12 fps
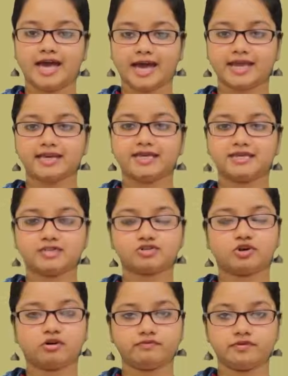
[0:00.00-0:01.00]
and it is
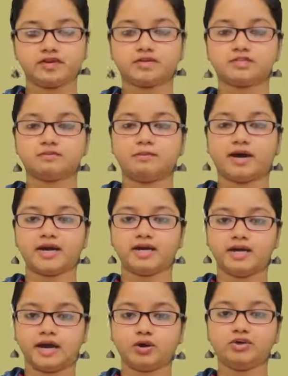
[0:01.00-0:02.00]
obvious by
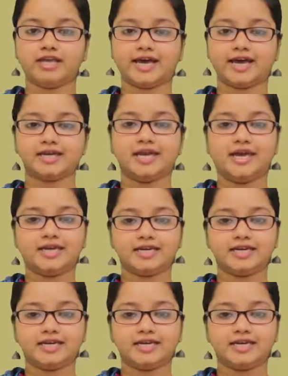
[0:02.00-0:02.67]
now that